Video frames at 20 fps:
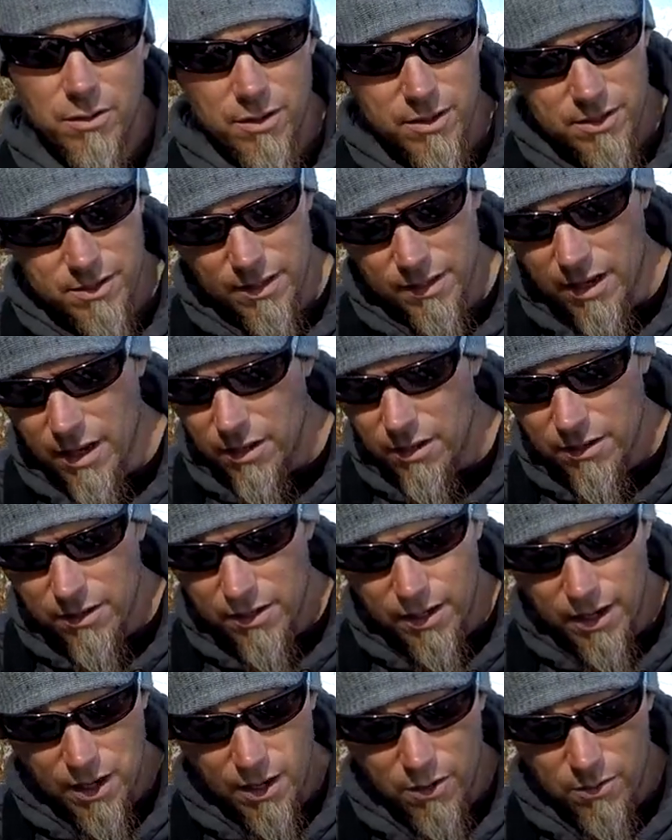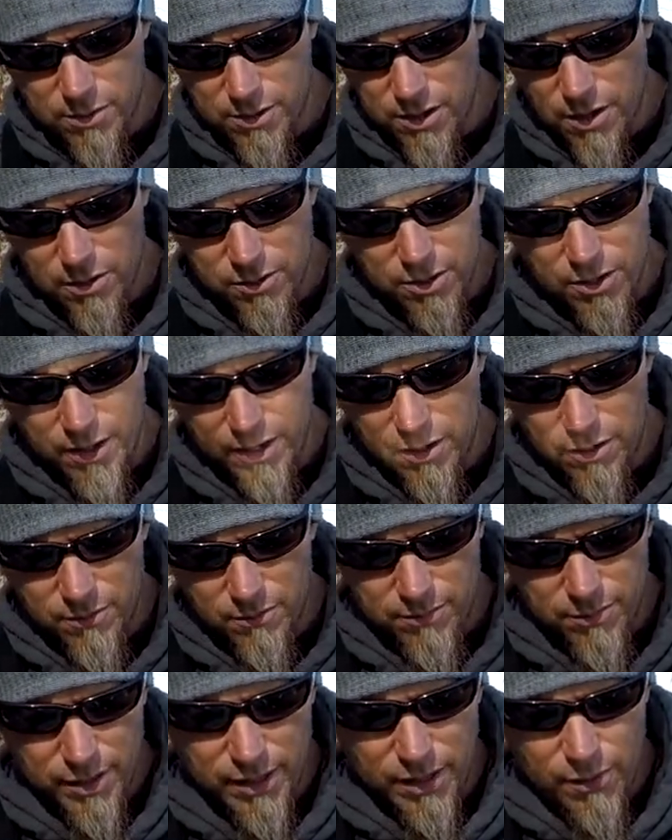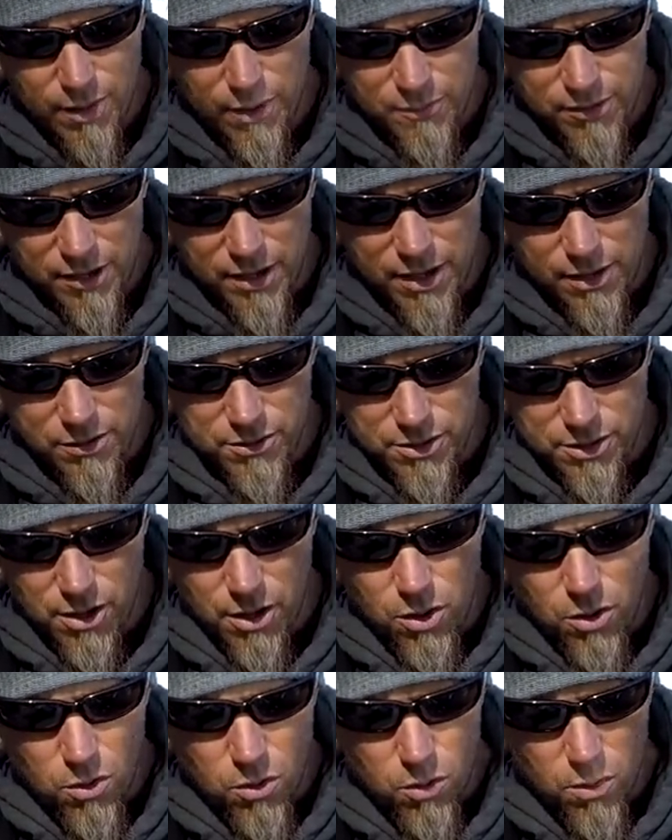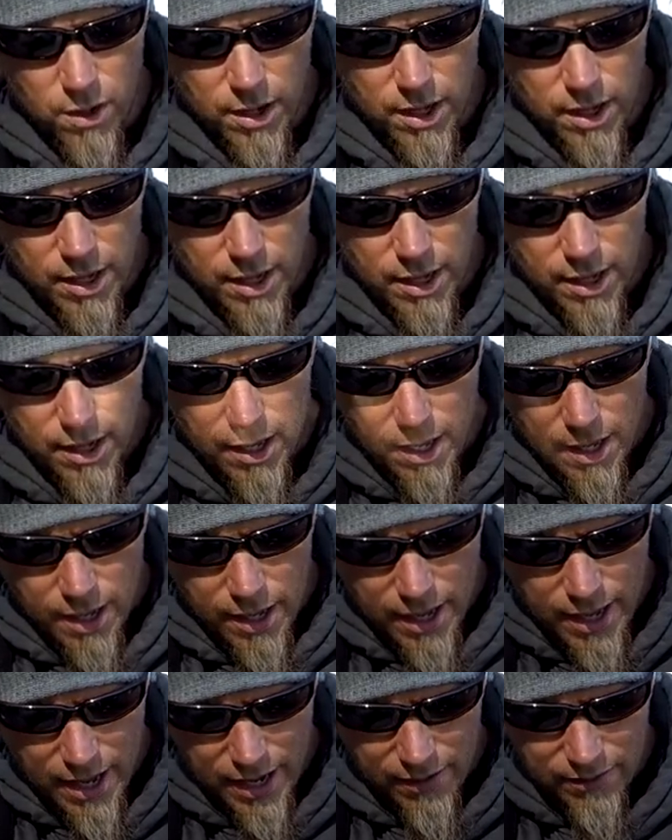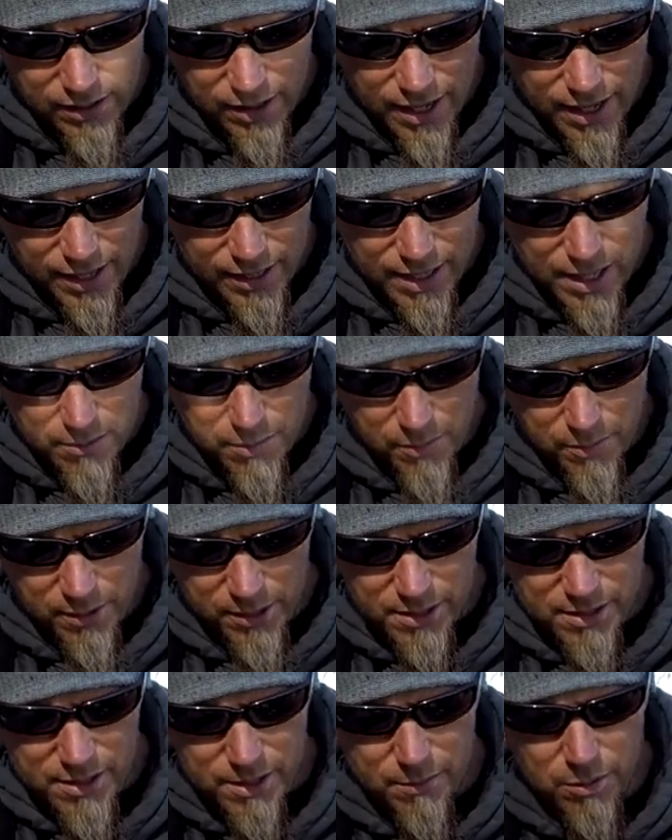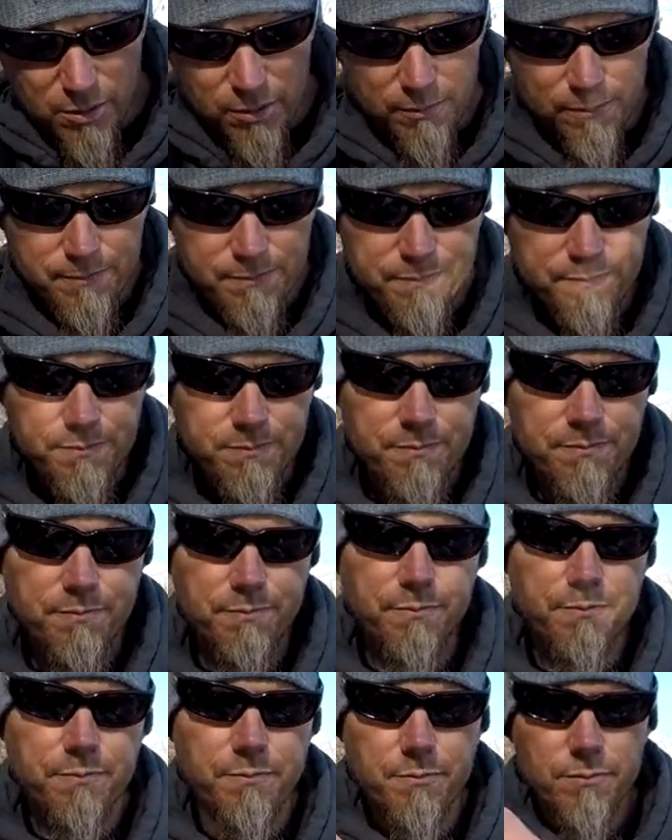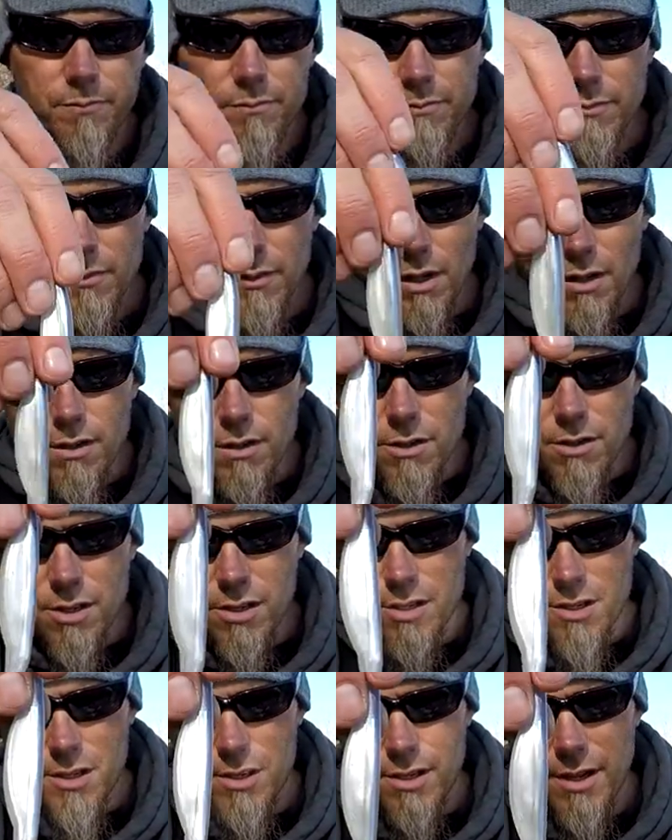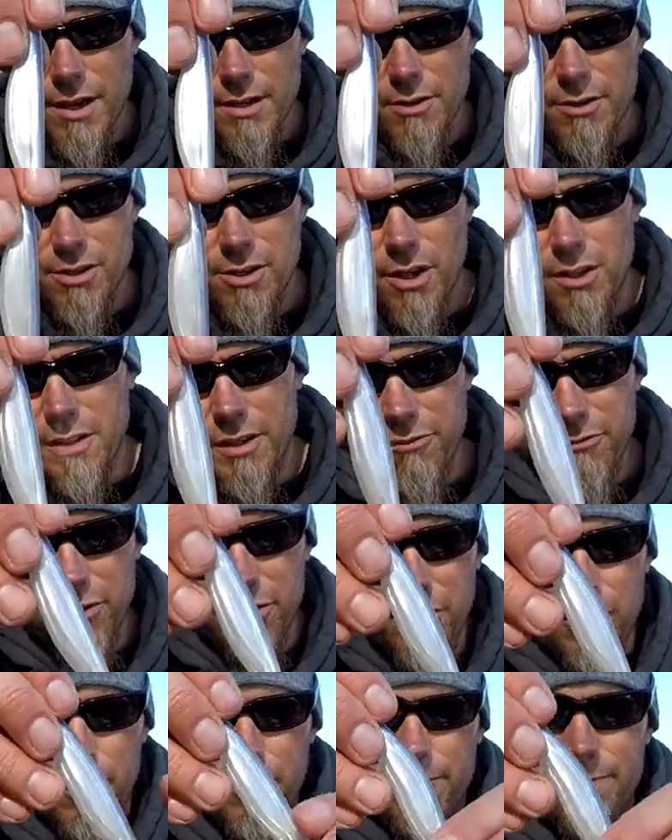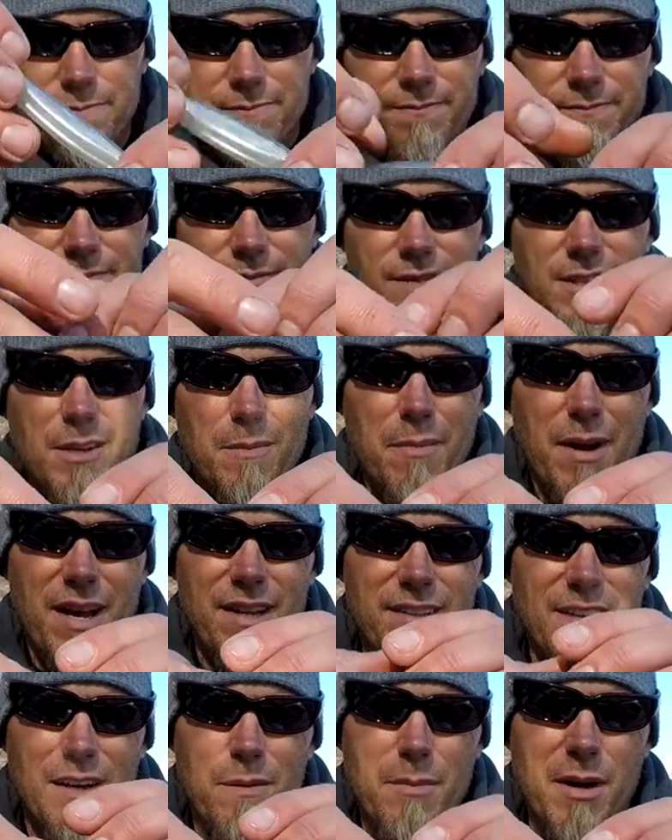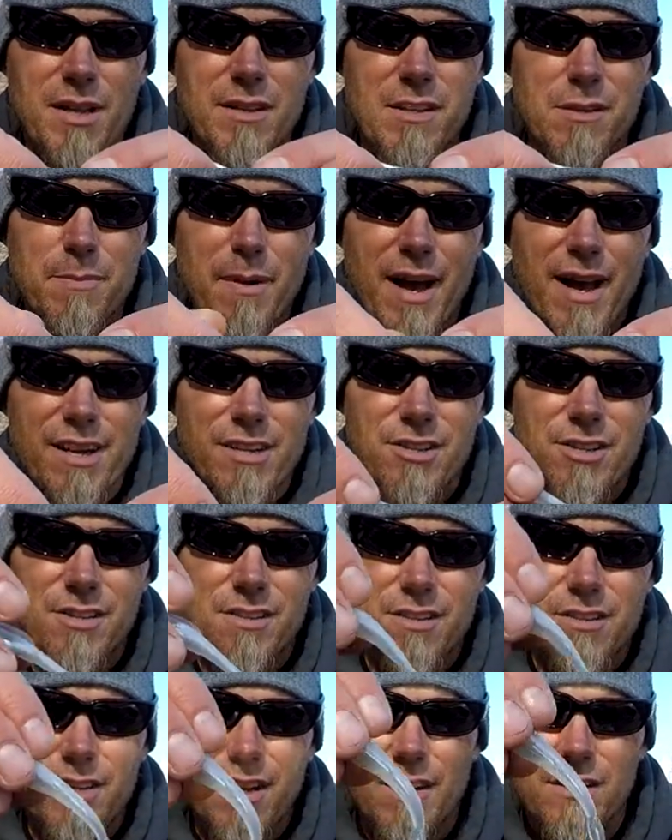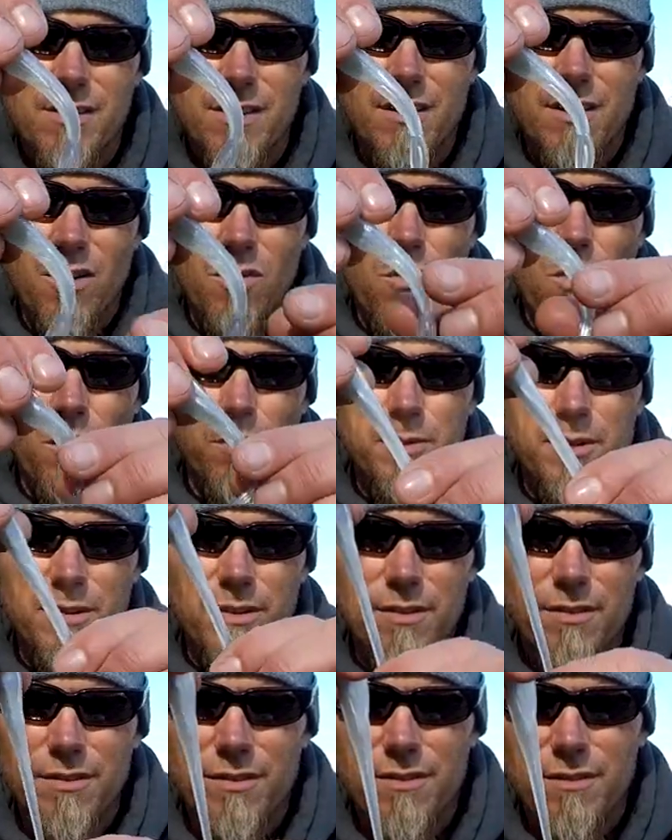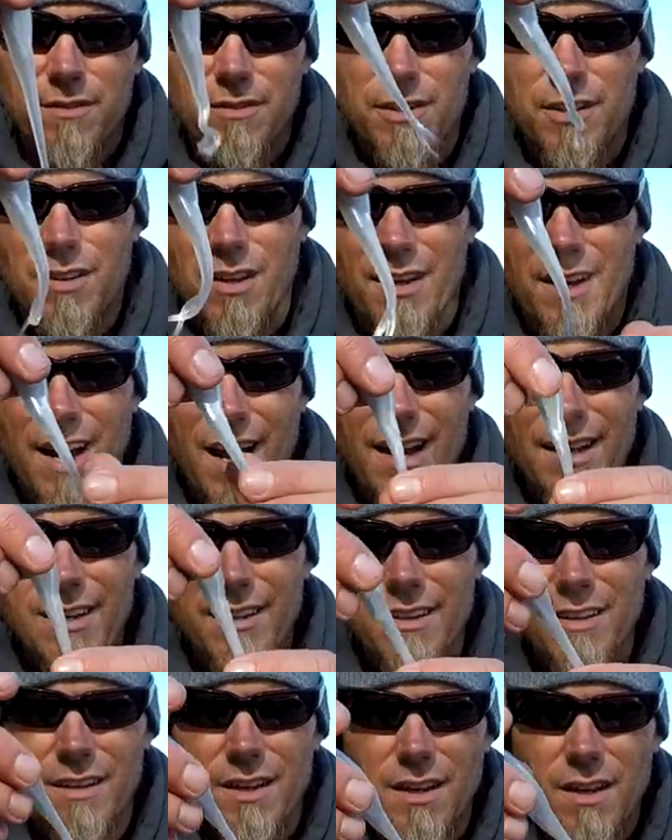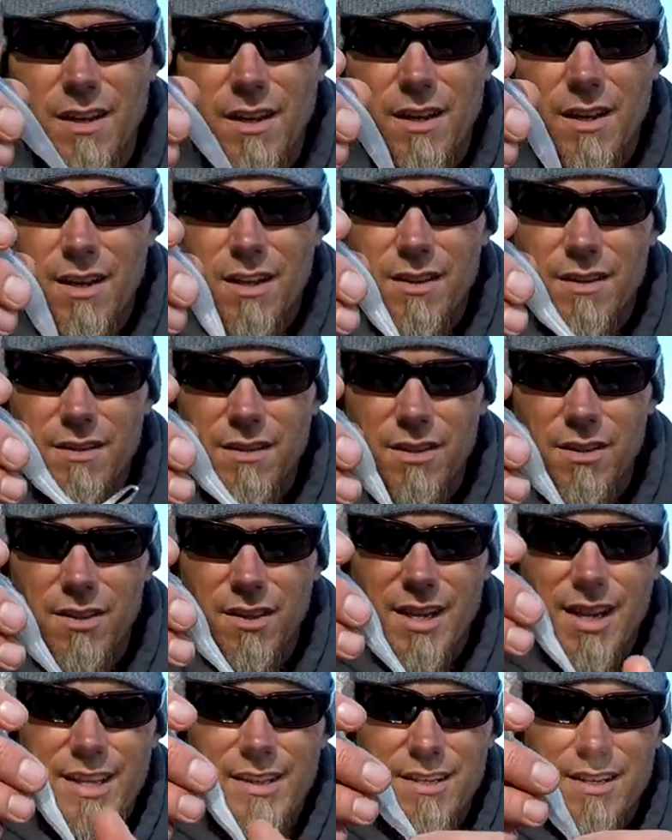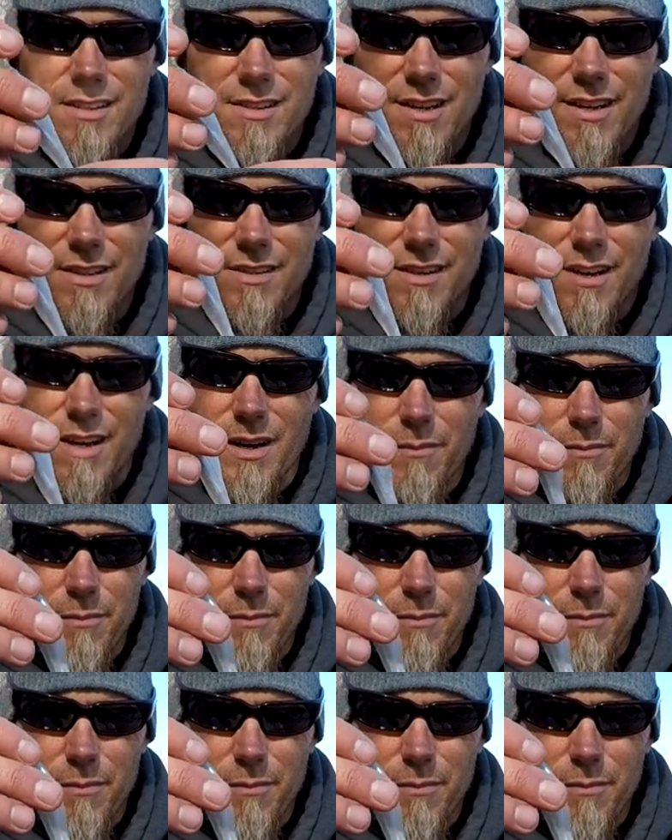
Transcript: is the color that I always go to. I don't play around with the colors a whole heck of a lot. I keep it pretty simple. Just a standard salty fluke. That's a bad thing about these packages. The tails get all warped. You can kind of, you can heat these things up,